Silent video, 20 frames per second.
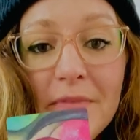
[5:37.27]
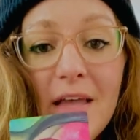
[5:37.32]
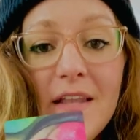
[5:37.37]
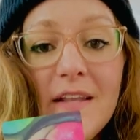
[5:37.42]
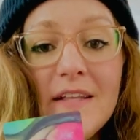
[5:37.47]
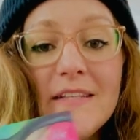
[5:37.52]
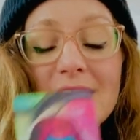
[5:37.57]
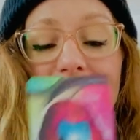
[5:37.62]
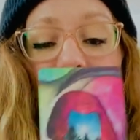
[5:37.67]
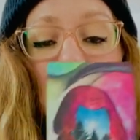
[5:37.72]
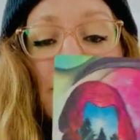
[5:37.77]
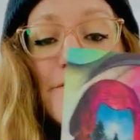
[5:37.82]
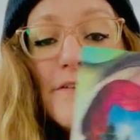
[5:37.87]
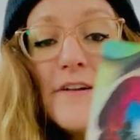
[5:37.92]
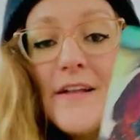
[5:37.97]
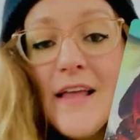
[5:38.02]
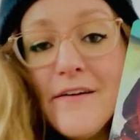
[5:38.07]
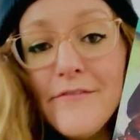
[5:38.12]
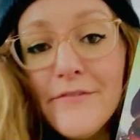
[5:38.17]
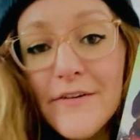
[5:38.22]
And it's
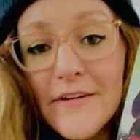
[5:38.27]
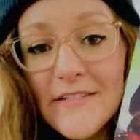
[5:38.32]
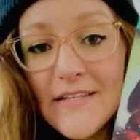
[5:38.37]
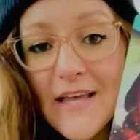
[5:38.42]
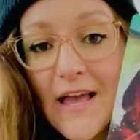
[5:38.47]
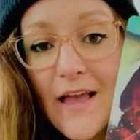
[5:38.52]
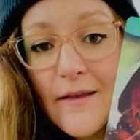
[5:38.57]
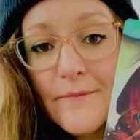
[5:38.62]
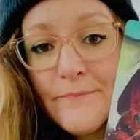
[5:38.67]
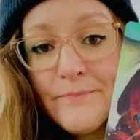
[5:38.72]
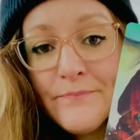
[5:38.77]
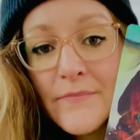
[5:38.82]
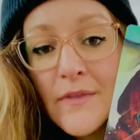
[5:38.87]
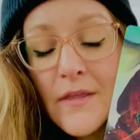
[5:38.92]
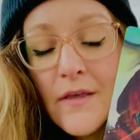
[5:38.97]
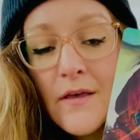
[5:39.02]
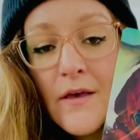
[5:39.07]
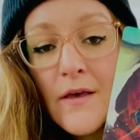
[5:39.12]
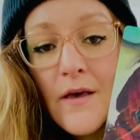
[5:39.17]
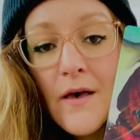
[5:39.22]
different every day,
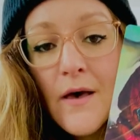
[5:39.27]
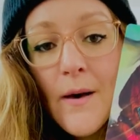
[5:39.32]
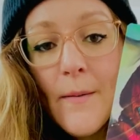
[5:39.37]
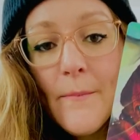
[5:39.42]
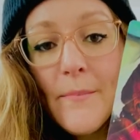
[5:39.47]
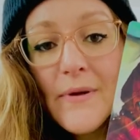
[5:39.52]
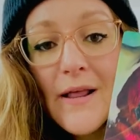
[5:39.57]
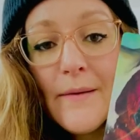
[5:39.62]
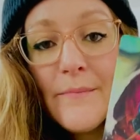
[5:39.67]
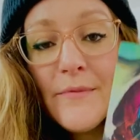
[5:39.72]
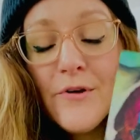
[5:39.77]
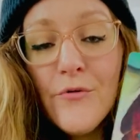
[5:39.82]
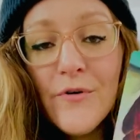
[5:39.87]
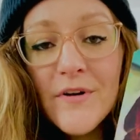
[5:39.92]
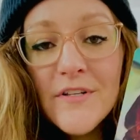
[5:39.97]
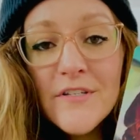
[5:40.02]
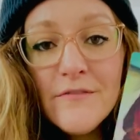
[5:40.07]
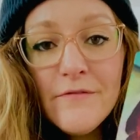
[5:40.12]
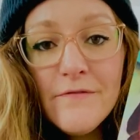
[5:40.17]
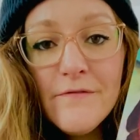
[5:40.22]
but I'm
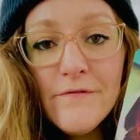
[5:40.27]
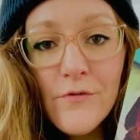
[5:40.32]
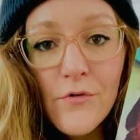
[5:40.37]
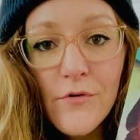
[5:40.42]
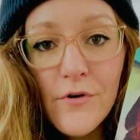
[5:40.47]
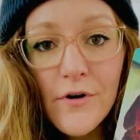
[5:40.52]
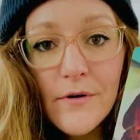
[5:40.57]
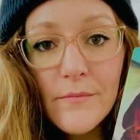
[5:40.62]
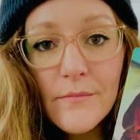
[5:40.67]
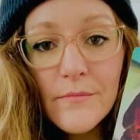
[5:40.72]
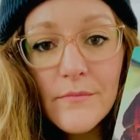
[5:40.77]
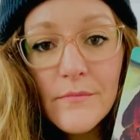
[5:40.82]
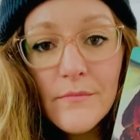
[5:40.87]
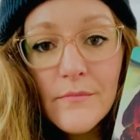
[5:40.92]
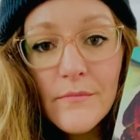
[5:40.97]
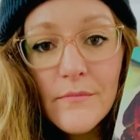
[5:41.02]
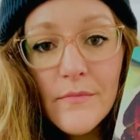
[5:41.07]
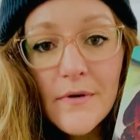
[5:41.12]
going to form